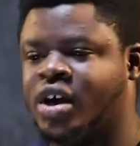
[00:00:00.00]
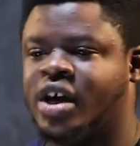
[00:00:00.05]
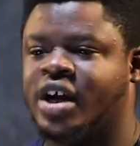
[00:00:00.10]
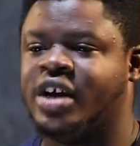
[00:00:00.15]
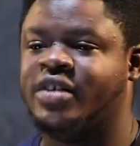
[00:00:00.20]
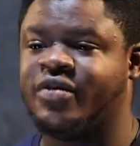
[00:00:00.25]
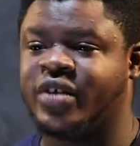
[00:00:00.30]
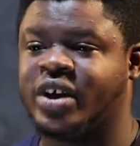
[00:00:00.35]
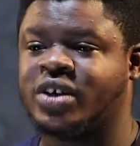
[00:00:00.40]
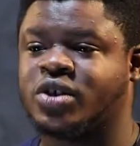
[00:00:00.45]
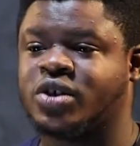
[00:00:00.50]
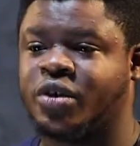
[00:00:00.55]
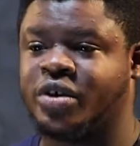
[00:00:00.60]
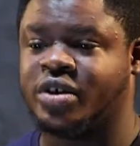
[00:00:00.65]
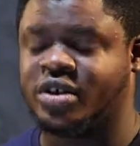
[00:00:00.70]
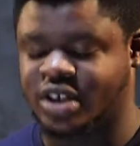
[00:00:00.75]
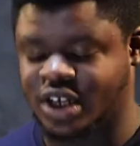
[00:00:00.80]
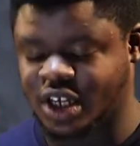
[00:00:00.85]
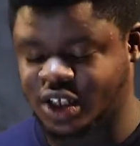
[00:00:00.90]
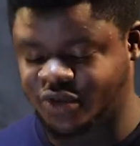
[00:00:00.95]
In 1
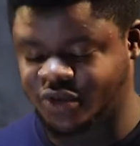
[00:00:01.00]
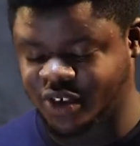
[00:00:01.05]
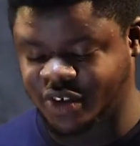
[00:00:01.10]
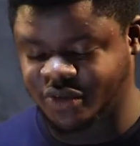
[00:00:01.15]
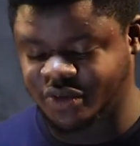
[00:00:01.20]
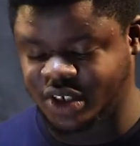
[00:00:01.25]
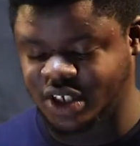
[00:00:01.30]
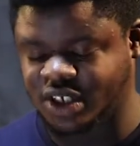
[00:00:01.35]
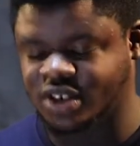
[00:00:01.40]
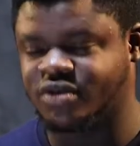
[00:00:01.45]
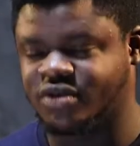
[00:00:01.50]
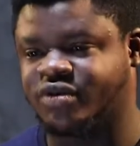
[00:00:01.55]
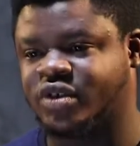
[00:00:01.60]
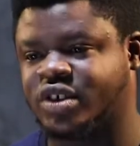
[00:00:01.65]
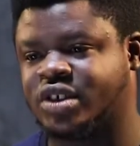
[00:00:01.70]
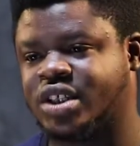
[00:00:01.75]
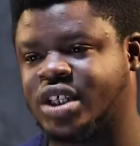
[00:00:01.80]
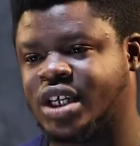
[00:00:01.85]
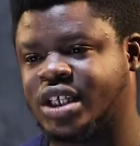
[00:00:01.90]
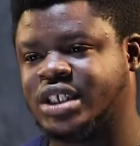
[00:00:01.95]
Corinthians 15,
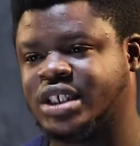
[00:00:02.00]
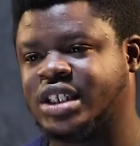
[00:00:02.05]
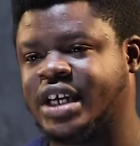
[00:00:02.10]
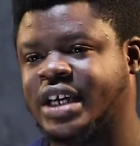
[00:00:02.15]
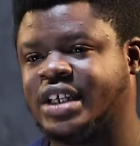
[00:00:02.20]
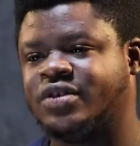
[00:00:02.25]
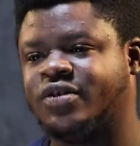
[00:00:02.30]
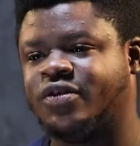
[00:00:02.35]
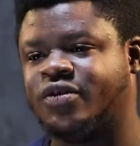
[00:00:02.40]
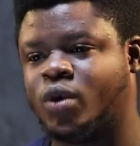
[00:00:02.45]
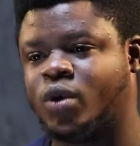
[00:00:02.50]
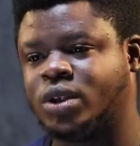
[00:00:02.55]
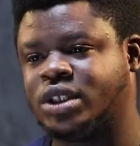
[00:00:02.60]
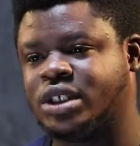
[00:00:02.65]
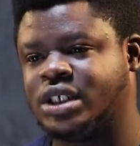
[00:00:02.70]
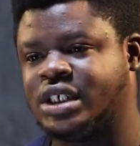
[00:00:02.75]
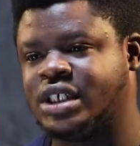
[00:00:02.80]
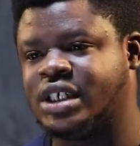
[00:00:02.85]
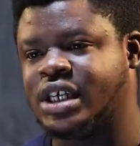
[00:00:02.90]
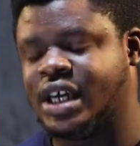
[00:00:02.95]
verse 39 to
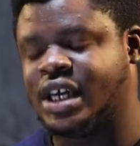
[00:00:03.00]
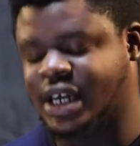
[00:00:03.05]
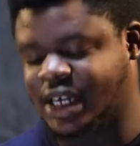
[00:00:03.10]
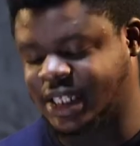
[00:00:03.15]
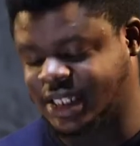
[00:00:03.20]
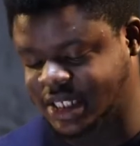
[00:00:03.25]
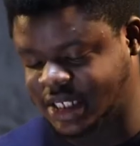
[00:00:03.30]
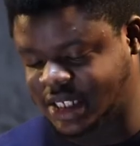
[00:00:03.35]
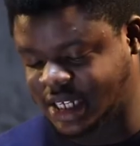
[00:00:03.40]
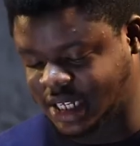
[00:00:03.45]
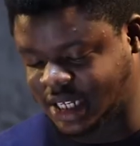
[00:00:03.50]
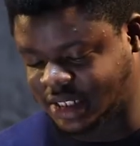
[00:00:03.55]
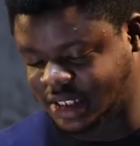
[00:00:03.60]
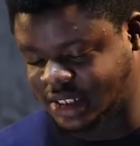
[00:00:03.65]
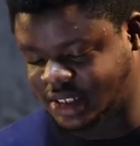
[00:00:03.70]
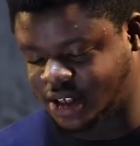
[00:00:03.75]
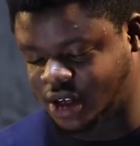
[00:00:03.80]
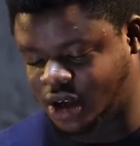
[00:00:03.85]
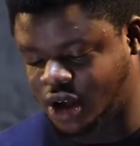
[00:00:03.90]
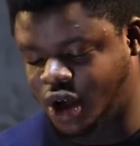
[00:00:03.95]
40, it
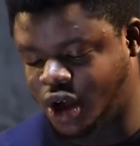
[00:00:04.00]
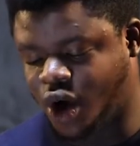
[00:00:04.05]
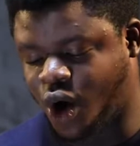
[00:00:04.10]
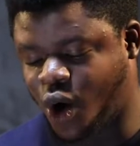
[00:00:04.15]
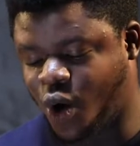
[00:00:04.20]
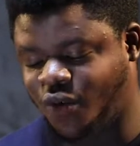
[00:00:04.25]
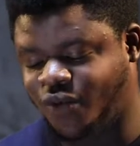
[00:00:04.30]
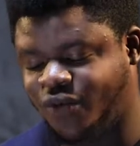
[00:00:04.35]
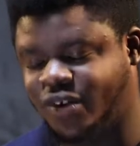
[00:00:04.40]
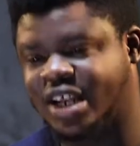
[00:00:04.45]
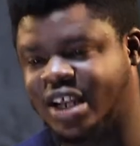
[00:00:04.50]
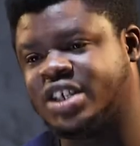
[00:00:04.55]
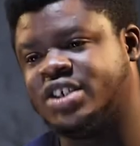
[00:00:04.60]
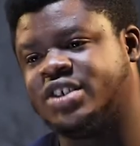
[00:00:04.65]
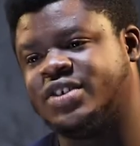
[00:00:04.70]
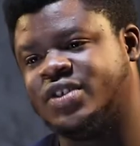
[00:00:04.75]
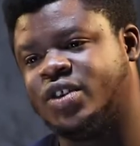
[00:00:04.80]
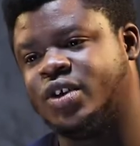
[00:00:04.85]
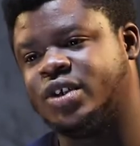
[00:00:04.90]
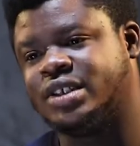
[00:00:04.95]
says, "All flesh
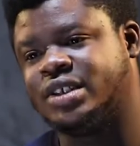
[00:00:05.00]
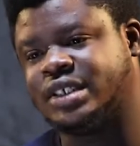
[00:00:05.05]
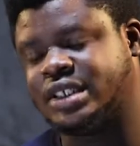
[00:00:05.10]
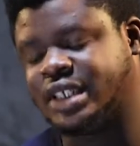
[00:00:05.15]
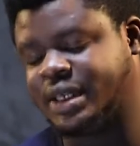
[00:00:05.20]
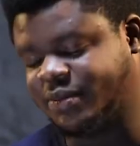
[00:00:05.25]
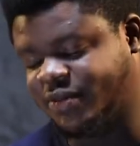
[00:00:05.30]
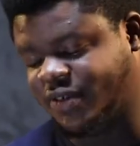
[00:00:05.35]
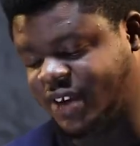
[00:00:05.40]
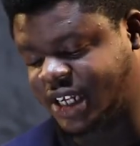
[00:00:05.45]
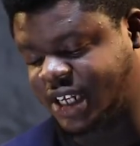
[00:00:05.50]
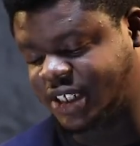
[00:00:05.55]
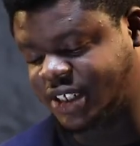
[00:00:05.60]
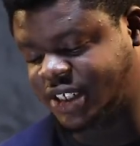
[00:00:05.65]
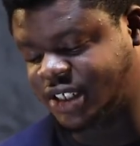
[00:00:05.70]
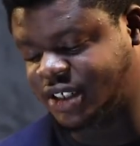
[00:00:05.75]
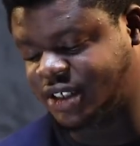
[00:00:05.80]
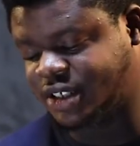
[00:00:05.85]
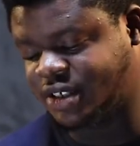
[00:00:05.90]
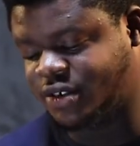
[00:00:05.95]
is not the same
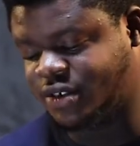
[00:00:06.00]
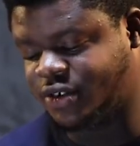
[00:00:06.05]
flesh.